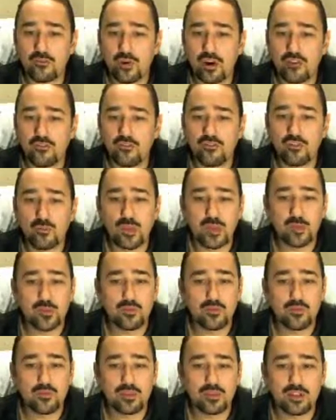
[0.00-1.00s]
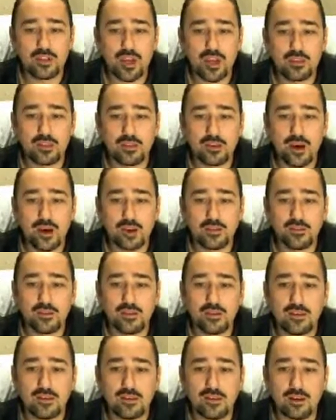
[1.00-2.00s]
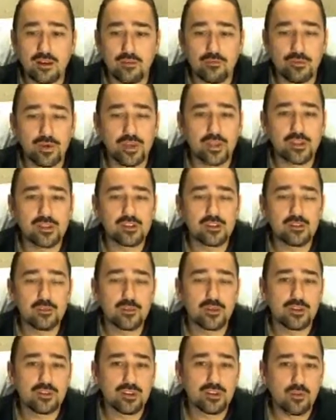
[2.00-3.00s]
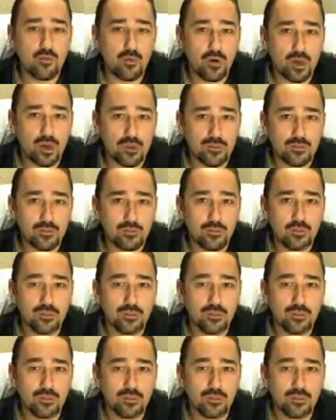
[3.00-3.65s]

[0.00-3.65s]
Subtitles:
why do so many people reject the idea of redistribution of wealth?